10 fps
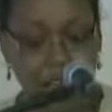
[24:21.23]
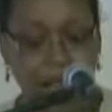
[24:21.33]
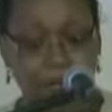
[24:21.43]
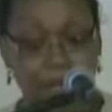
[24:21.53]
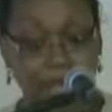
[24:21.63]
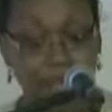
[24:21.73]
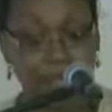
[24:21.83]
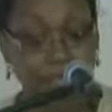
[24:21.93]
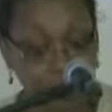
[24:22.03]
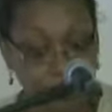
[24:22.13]

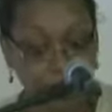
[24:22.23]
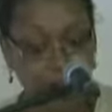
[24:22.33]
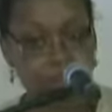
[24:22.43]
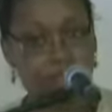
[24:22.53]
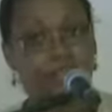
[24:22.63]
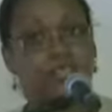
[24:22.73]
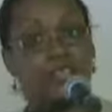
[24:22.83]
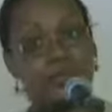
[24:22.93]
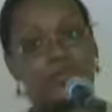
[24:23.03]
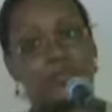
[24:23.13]
that technical, in
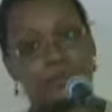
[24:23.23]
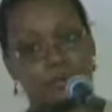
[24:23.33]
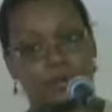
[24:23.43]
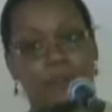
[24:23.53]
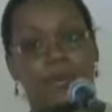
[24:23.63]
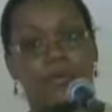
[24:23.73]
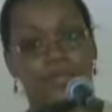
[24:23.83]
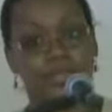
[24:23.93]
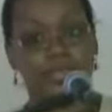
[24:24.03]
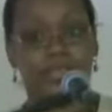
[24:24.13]
terms of the program, I
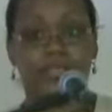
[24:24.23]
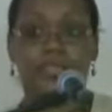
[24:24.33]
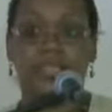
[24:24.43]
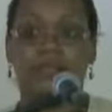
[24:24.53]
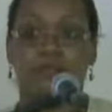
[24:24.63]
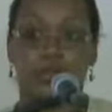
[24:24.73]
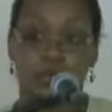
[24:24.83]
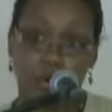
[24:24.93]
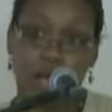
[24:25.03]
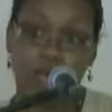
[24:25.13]
would say certainly if you
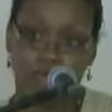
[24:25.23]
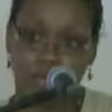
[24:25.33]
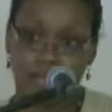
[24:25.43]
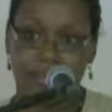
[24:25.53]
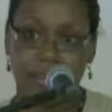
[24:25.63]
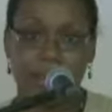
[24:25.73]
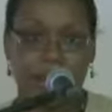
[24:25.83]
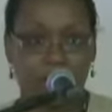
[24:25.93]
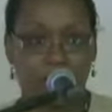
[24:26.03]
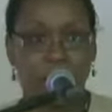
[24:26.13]
don't have an IT
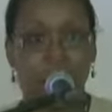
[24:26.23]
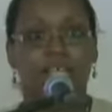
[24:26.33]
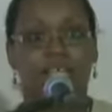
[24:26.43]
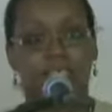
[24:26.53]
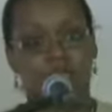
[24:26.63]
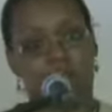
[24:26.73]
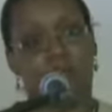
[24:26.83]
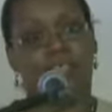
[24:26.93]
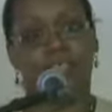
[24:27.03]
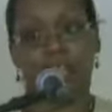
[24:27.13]
background, it's
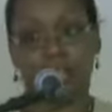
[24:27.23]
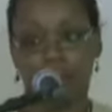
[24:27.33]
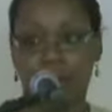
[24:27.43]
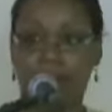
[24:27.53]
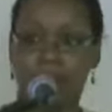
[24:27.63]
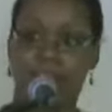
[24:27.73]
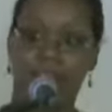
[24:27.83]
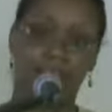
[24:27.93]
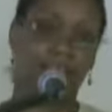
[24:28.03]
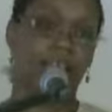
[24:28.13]
important that you have
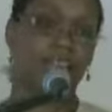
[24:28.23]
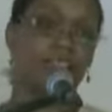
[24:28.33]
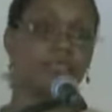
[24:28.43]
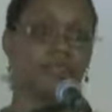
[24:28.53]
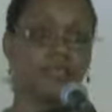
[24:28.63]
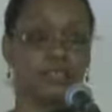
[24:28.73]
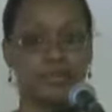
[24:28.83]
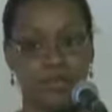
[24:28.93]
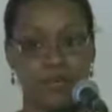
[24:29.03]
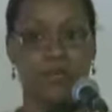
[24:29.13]
that connection in
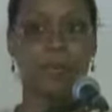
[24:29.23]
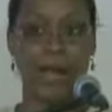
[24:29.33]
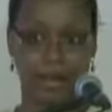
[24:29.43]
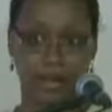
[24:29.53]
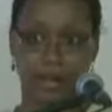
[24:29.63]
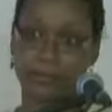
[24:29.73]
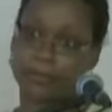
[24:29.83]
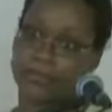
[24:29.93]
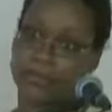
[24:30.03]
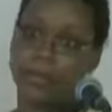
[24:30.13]
terms of a backup
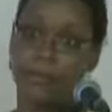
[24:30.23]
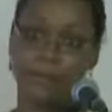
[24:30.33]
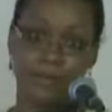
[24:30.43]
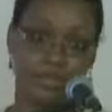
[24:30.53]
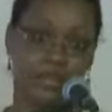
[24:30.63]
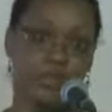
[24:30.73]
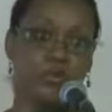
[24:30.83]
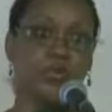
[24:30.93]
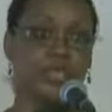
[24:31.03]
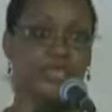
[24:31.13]
person
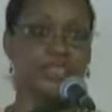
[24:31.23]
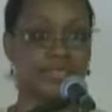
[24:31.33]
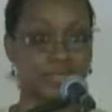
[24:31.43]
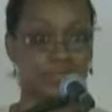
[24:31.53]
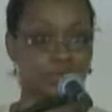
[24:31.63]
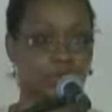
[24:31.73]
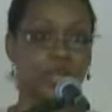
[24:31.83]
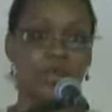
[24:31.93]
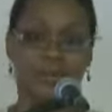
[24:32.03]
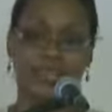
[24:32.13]
who can assist you,
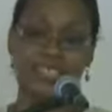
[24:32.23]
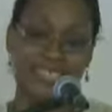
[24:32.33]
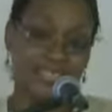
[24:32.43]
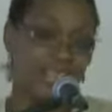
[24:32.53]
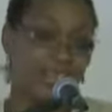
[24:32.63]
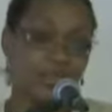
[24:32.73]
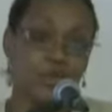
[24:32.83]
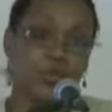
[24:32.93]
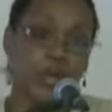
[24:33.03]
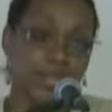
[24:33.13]
because there's nothing
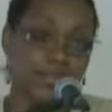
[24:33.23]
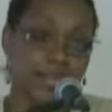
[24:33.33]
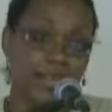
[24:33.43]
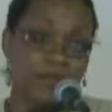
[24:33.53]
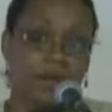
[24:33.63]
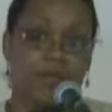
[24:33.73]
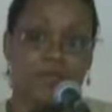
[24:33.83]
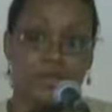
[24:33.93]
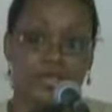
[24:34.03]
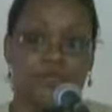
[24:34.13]
too high-tech, but
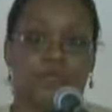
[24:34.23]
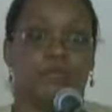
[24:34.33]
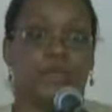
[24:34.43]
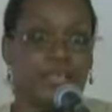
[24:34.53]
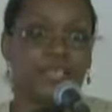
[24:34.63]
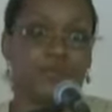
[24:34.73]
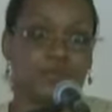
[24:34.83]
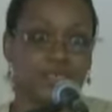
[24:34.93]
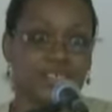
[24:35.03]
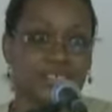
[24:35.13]
of course, if the mic
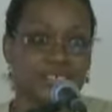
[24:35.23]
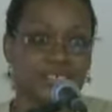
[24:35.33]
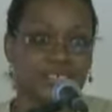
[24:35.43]
isn't working,